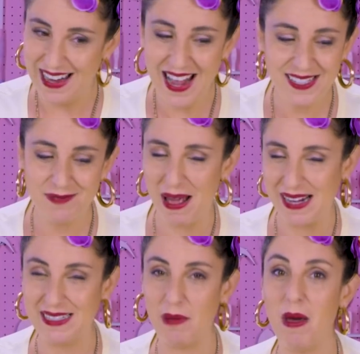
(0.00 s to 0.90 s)
Let's
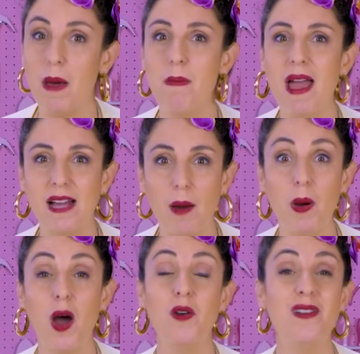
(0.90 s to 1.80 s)
make some
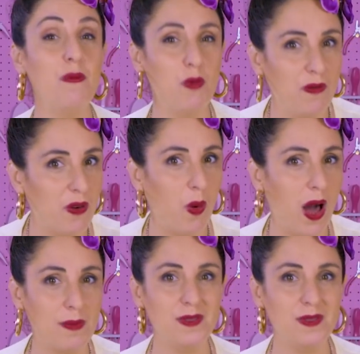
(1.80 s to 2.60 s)
makeup remover wipes.